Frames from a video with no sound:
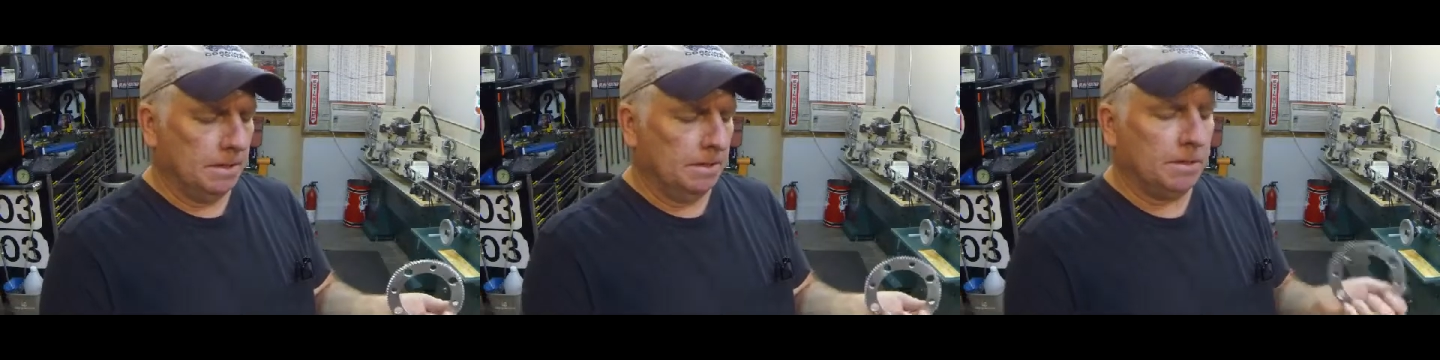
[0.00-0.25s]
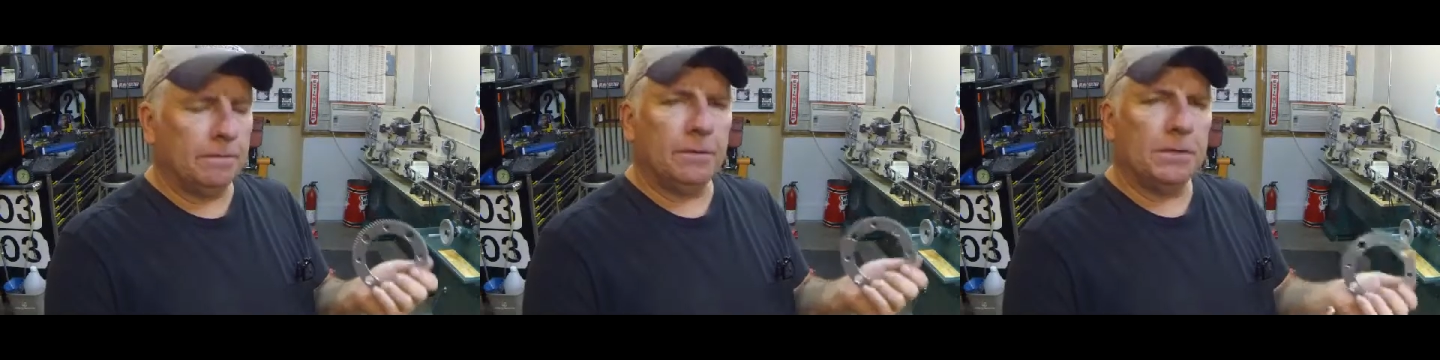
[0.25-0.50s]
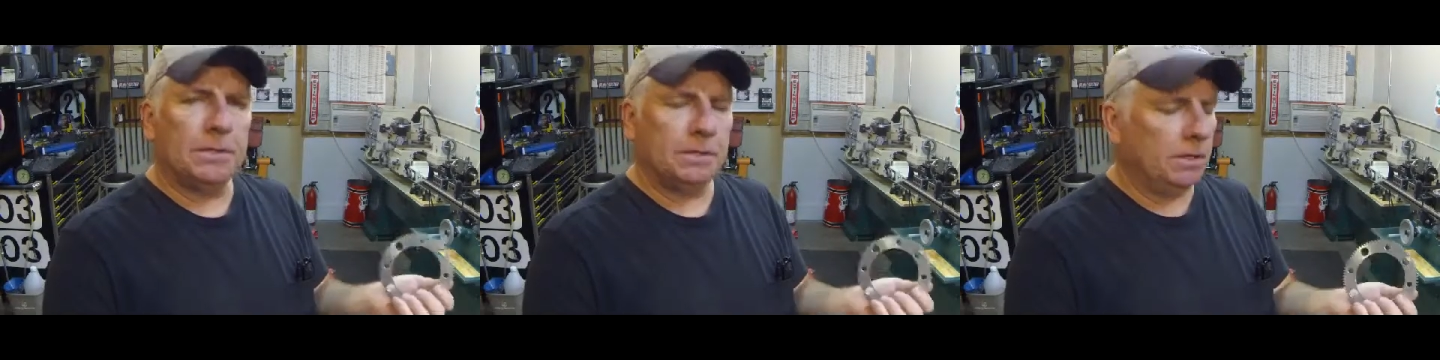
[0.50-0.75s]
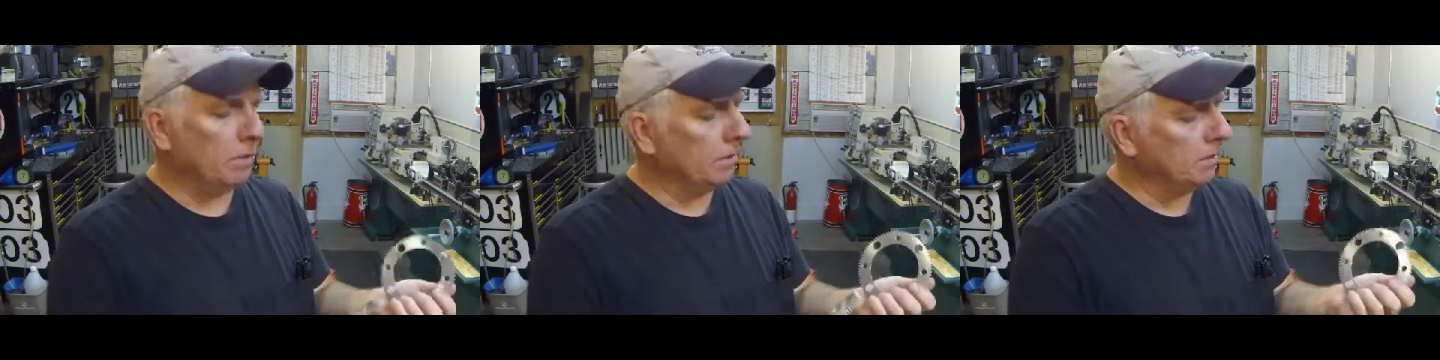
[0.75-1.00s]
difference,
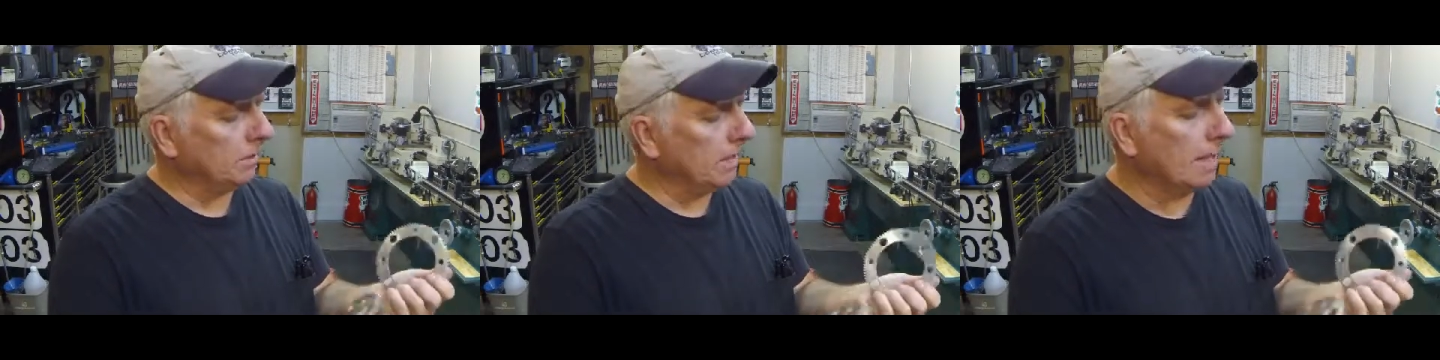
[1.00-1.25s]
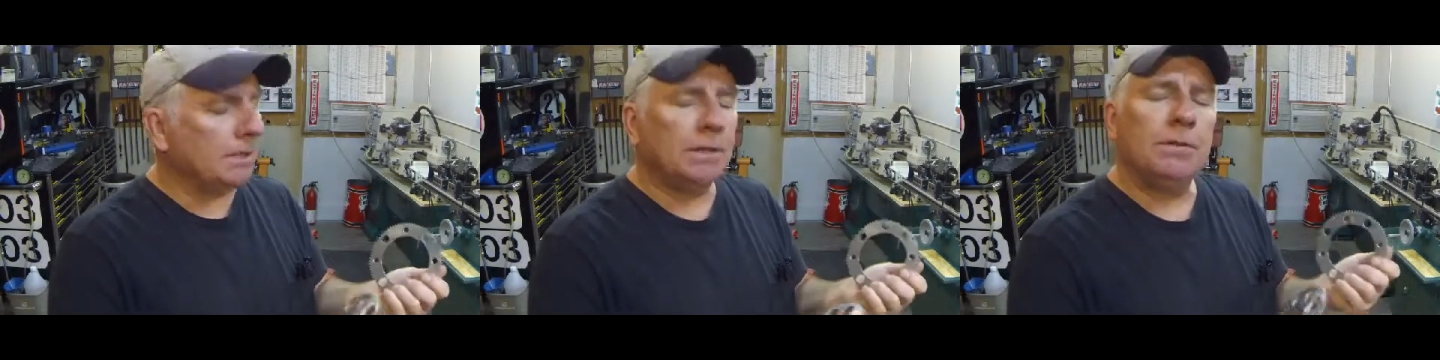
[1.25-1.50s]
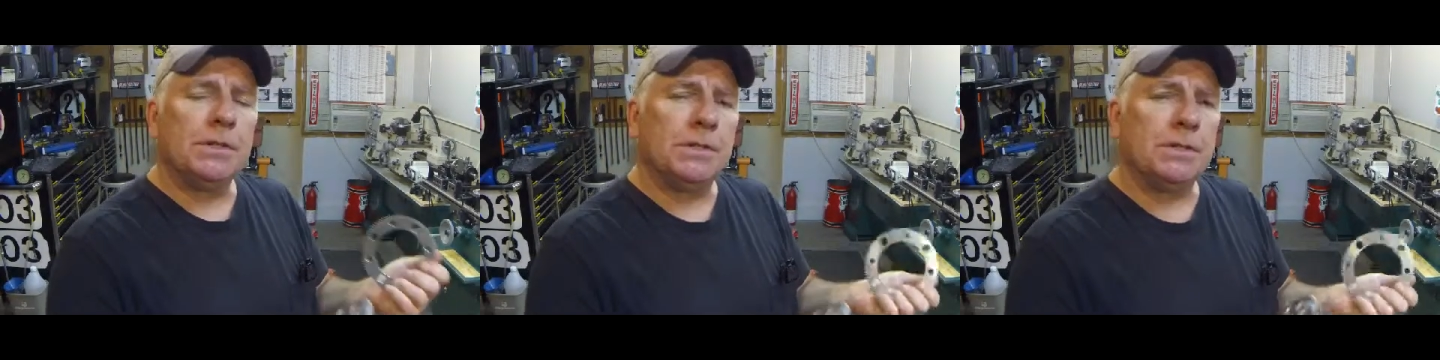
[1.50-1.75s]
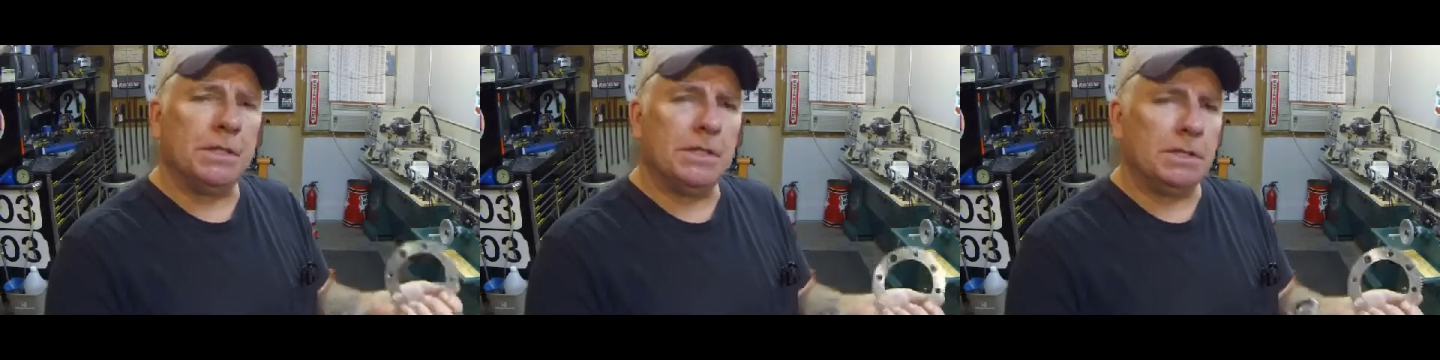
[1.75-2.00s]
there's a lot of
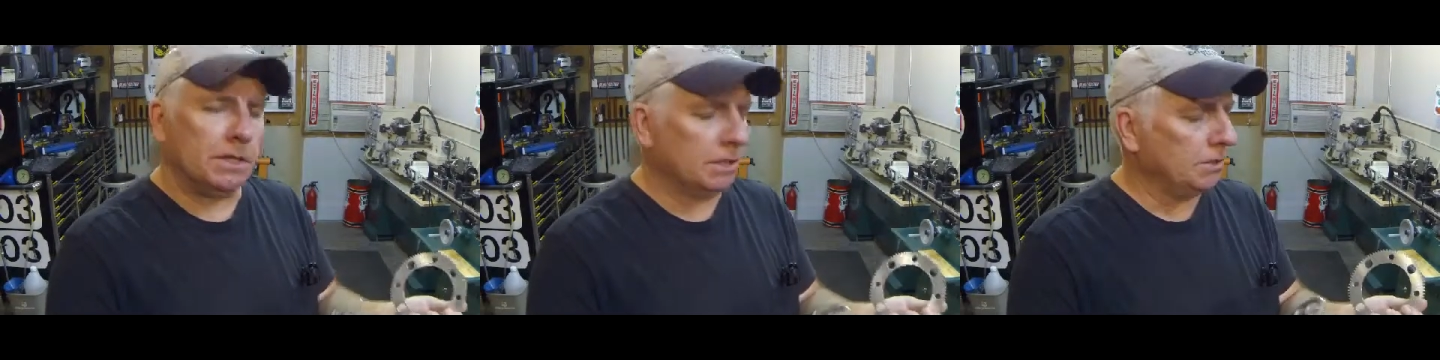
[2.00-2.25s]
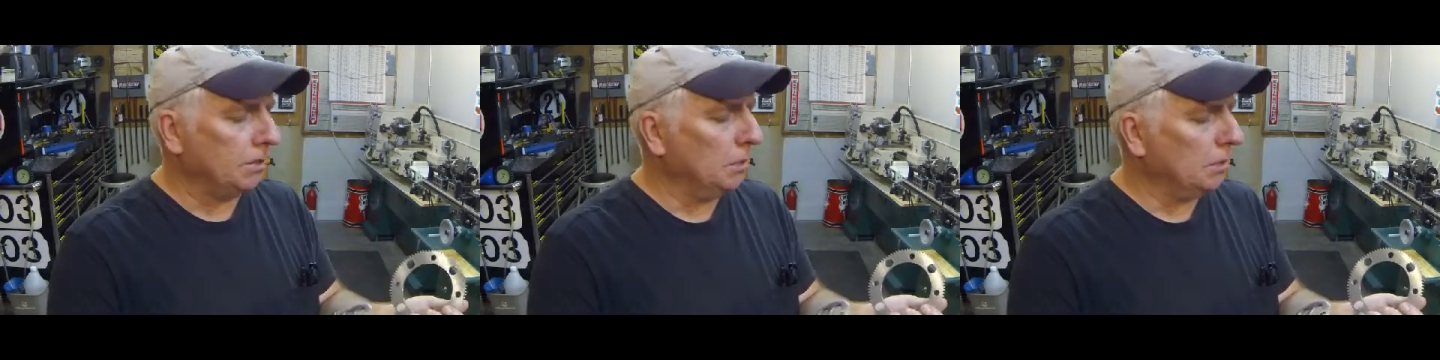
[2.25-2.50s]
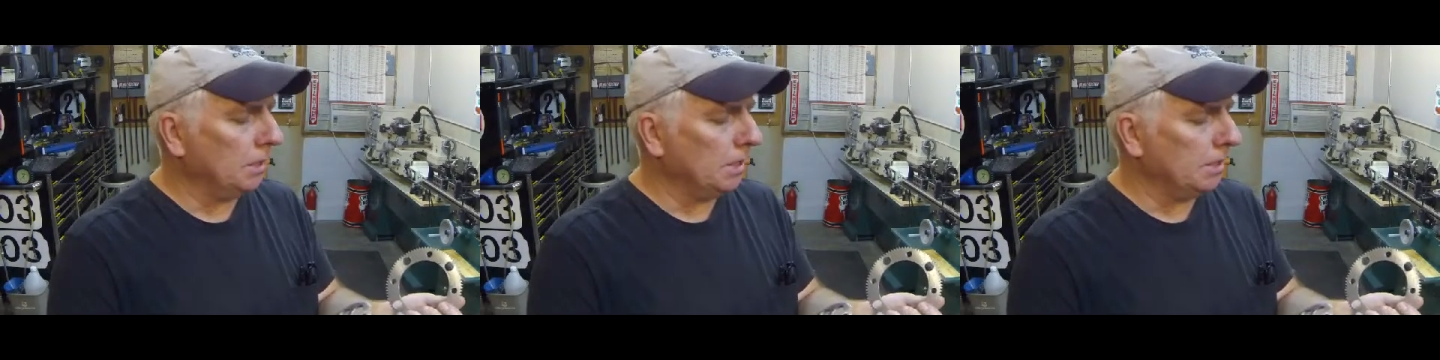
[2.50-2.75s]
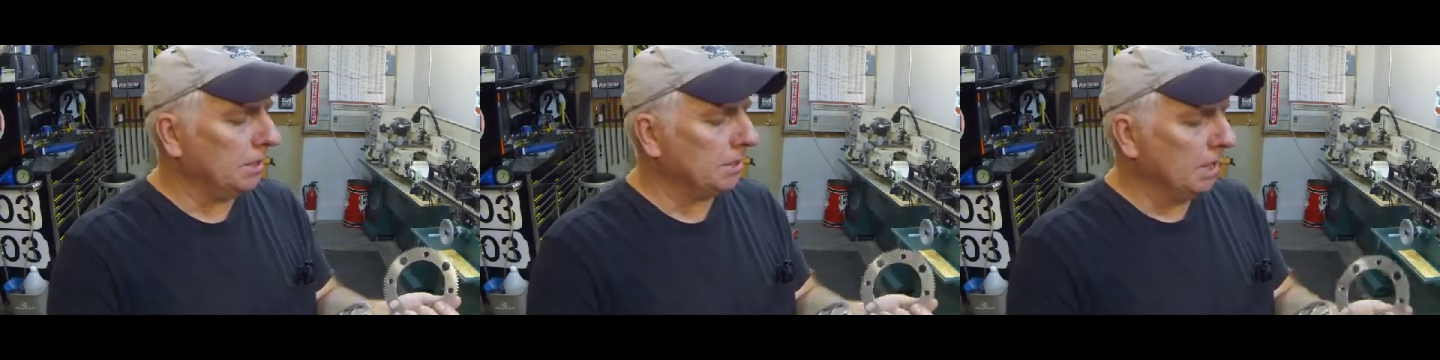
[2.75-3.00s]
differences in the two of
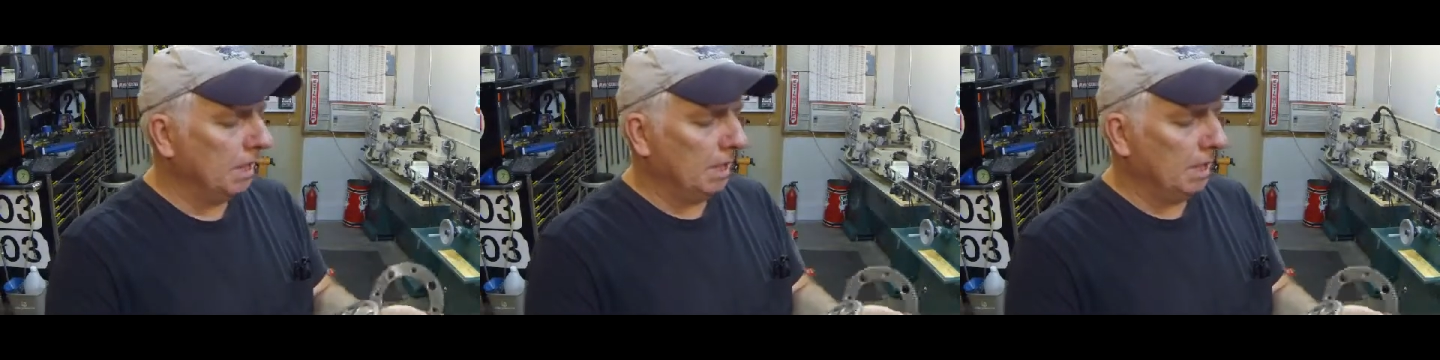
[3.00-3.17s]
these,